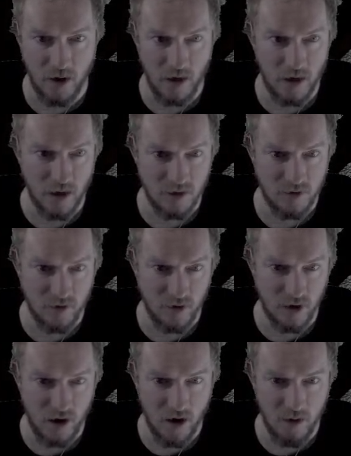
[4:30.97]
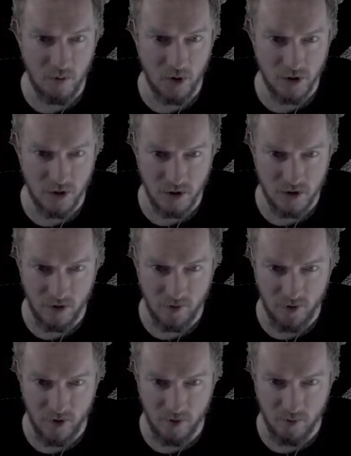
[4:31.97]
I guess, for the combos except
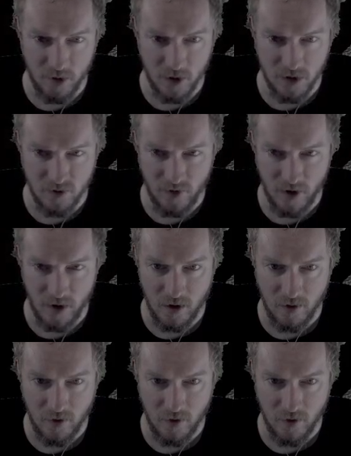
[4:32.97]
for the boss fight.